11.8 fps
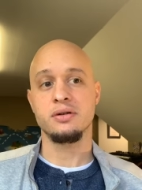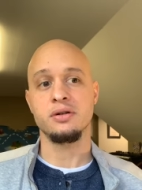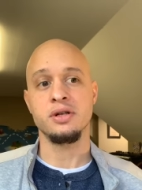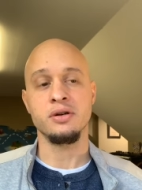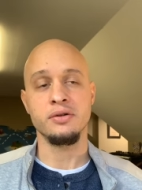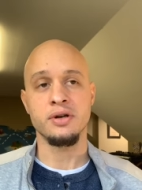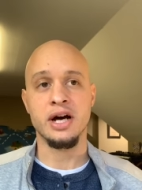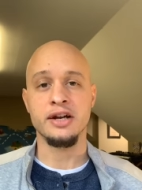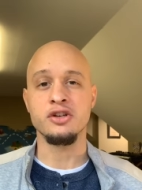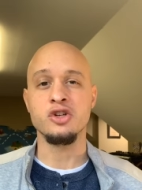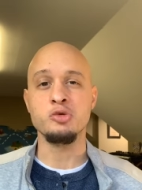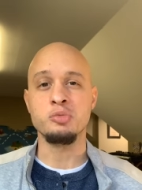You're
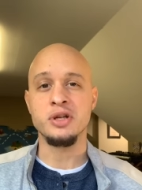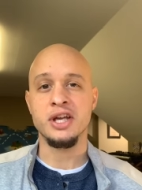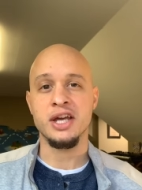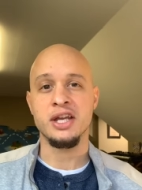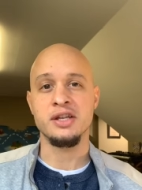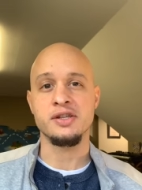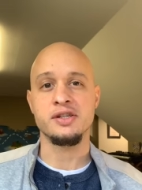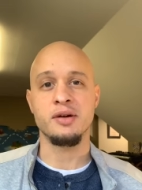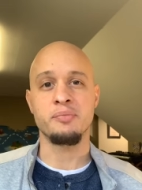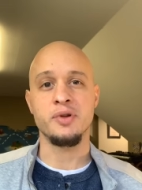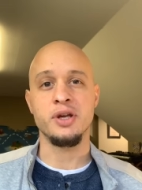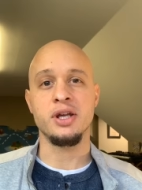not duplicating
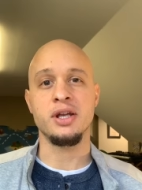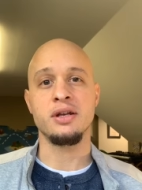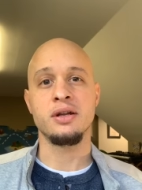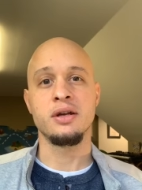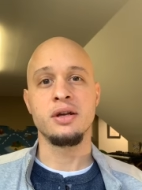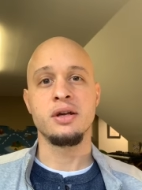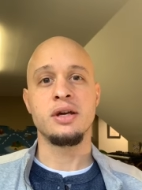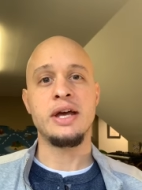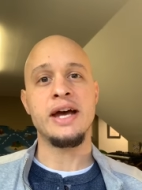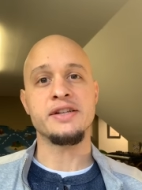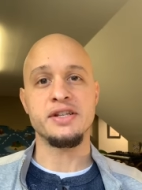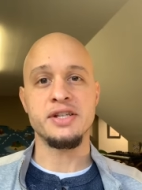something
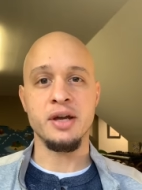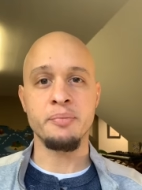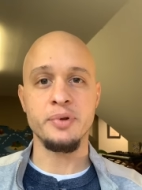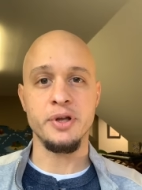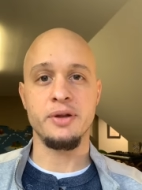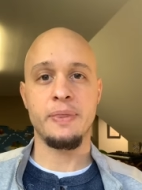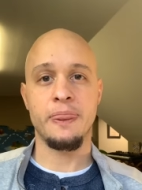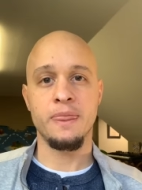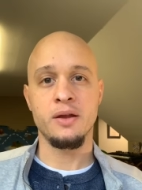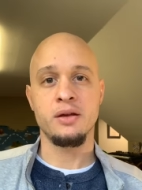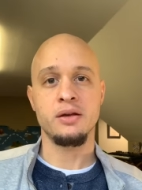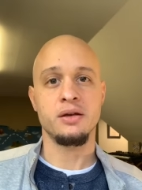as a template.
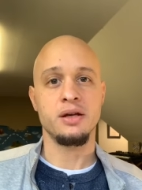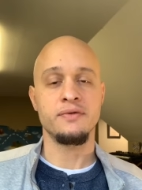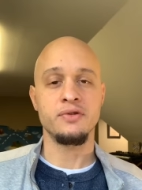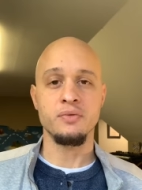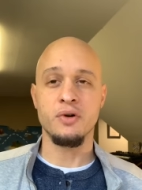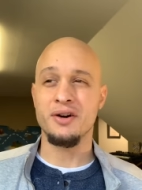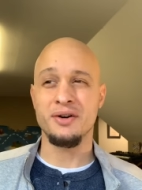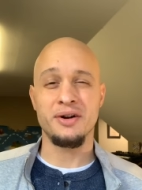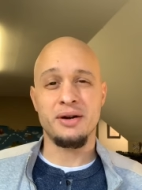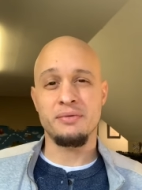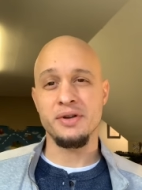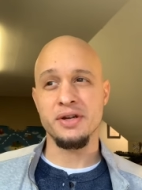If you are, you're
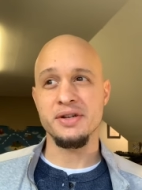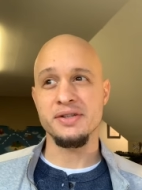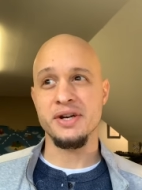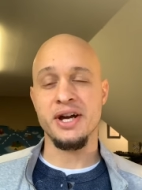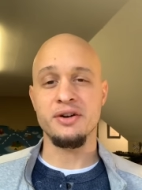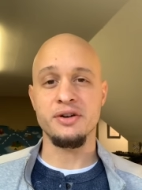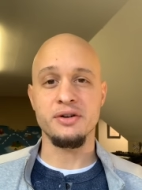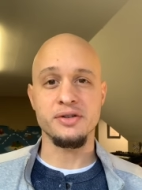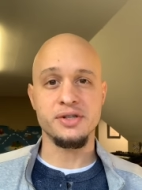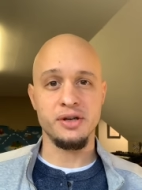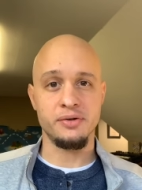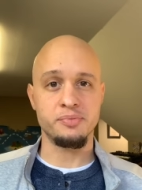not really a designer, you're a
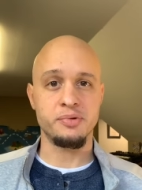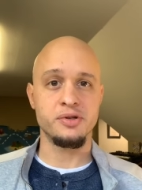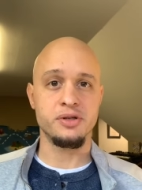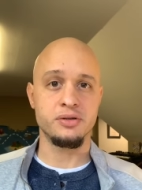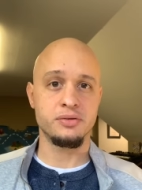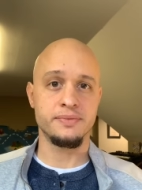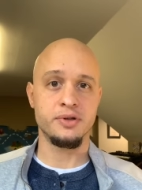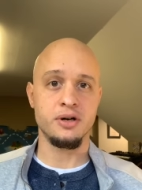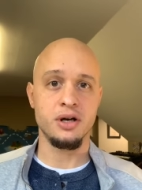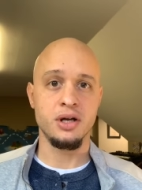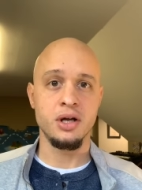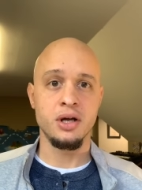salesperson.
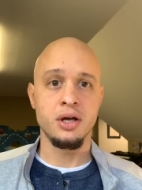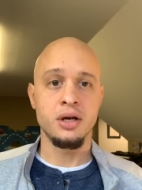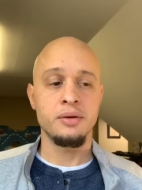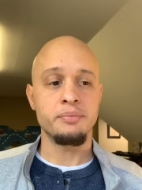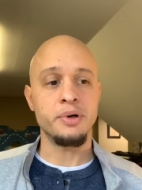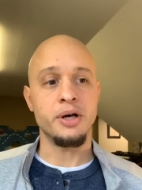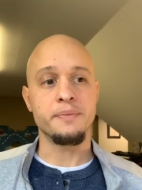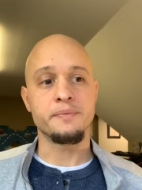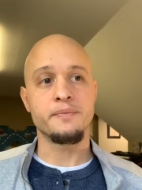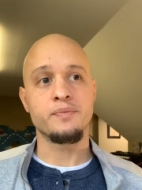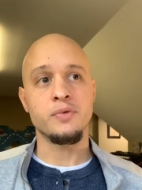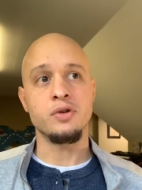Sorry.
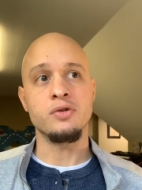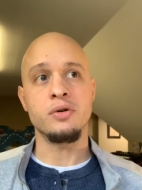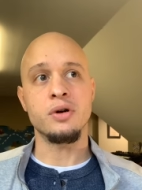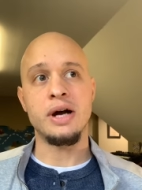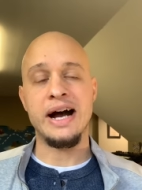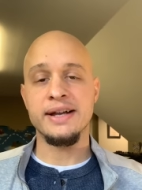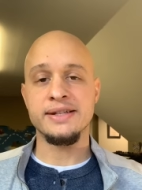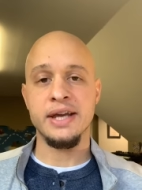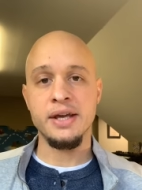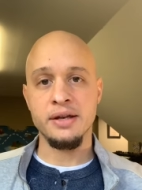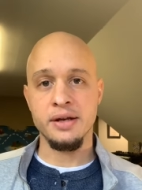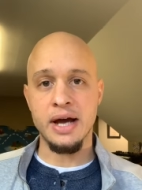But you're
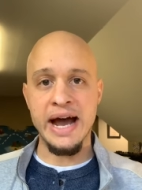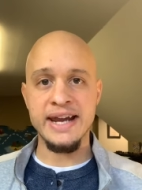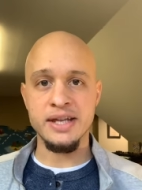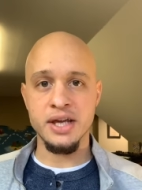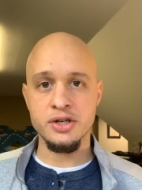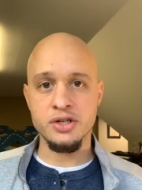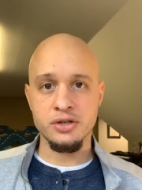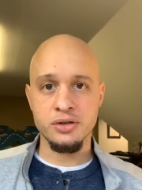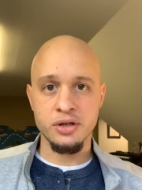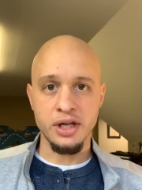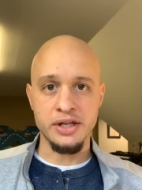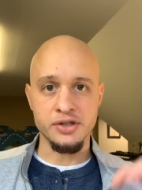taking ideation,
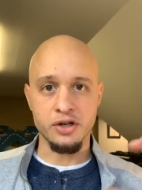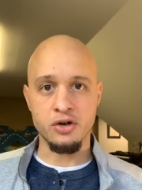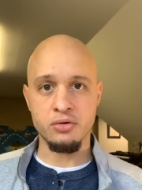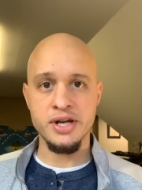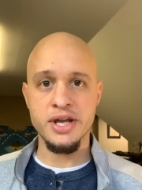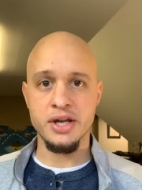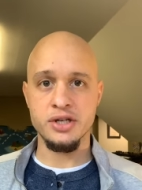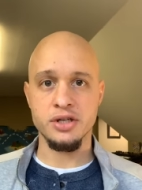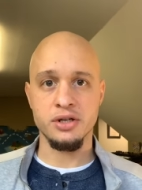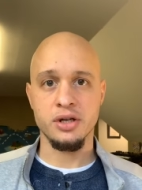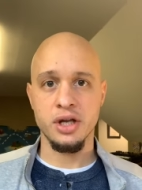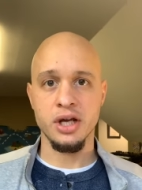it's a
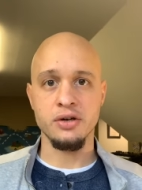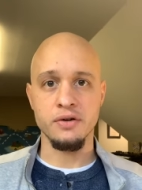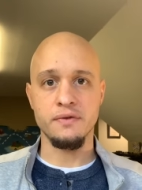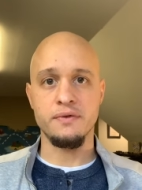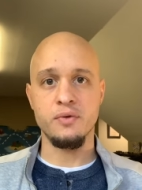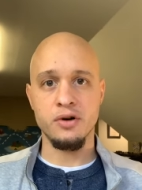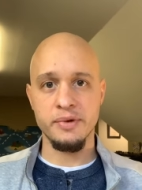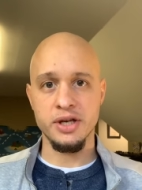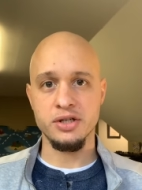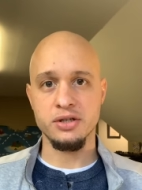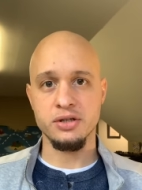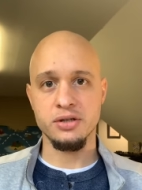creation, and your
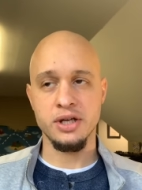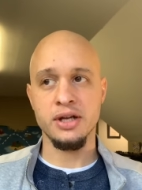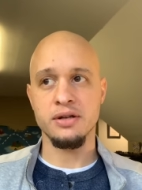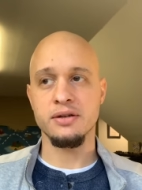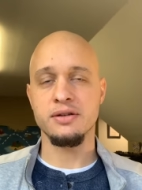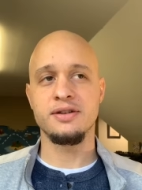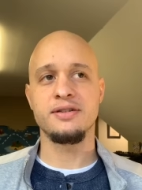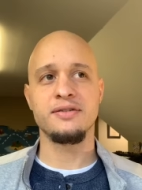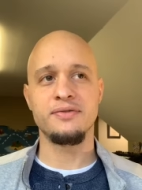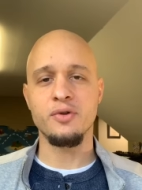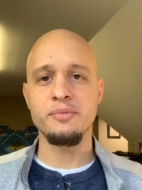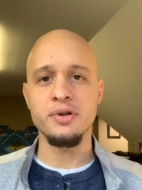formation, and
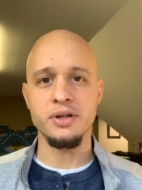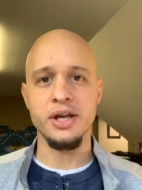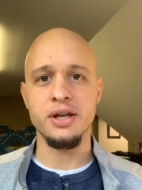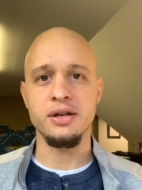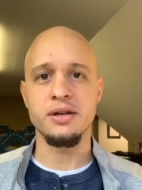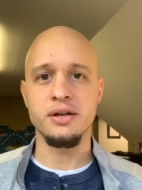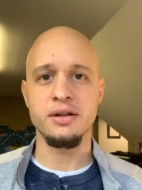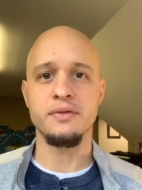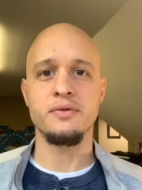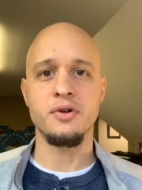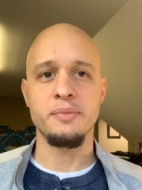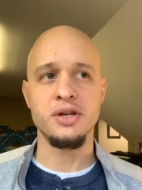formulating the
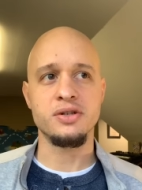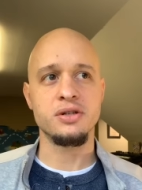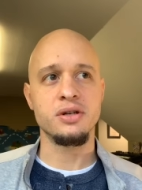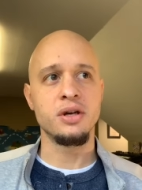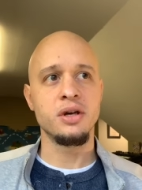formation.